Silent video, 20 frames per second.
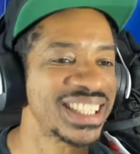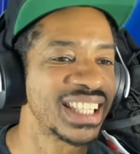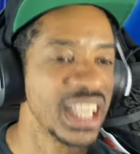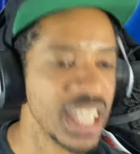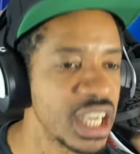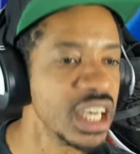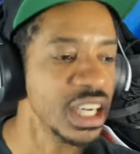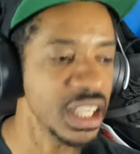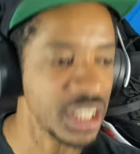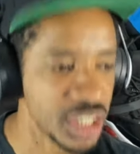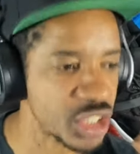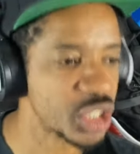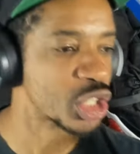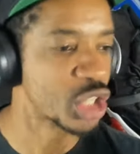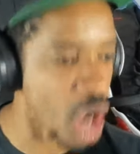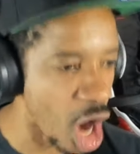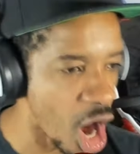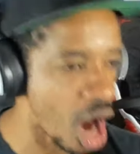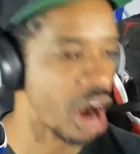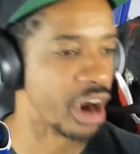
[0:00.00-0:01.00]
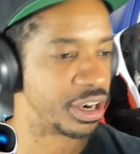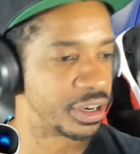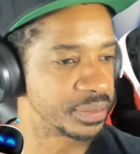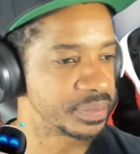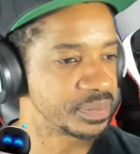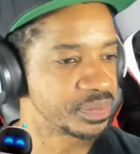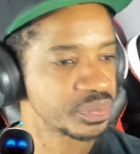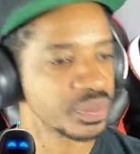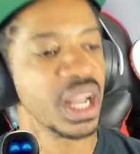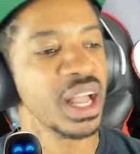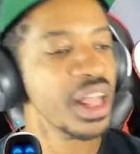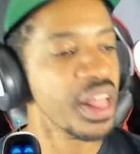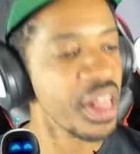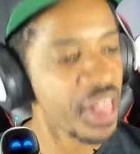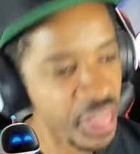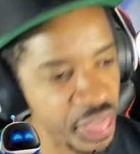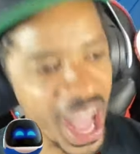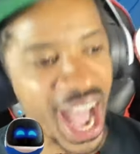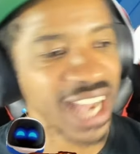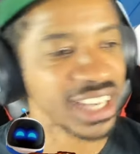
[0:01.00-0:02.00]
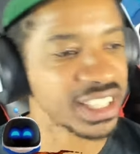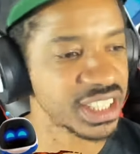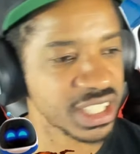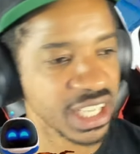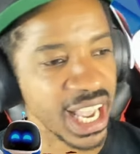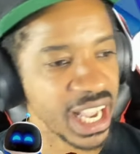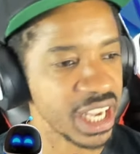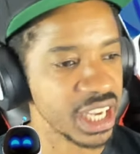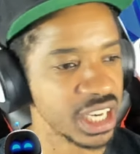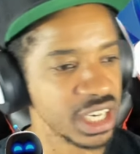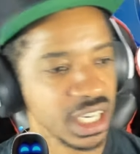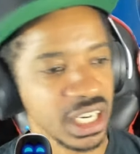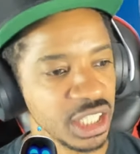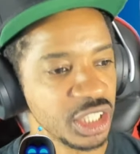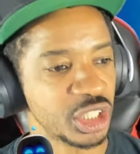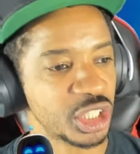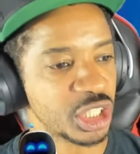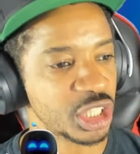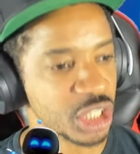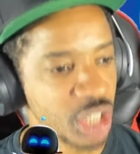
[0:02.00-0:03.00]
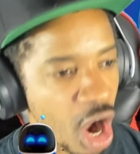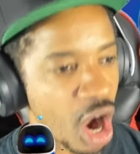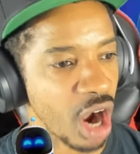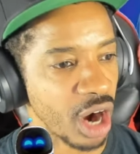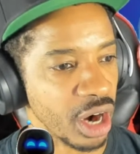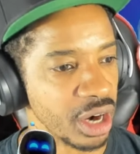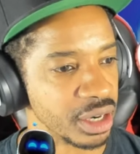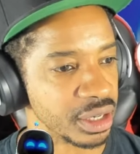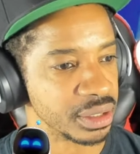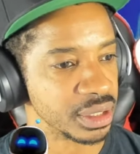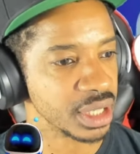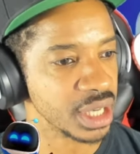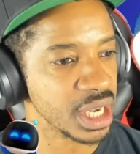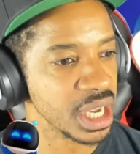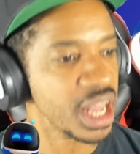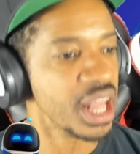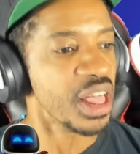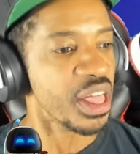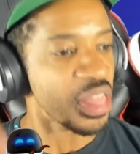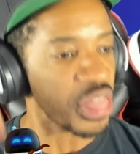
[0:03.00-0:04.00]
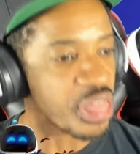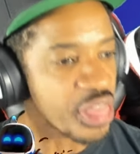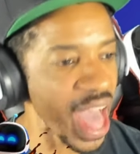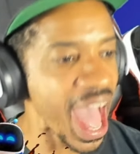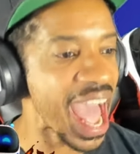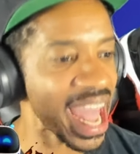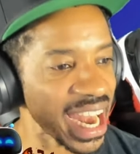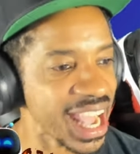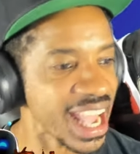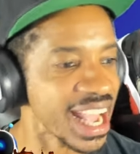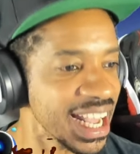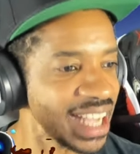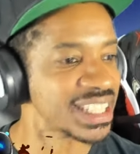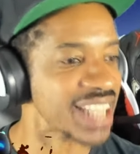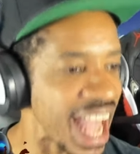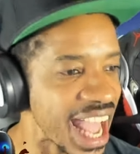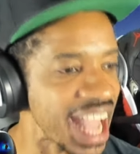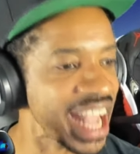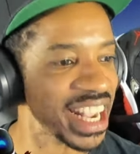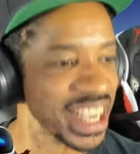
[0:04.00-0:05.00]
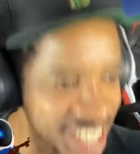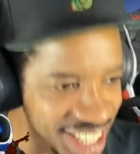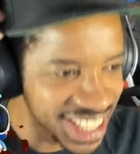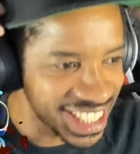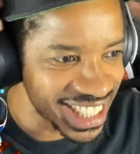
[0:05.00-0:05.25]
a good start. That's a good start. That is a good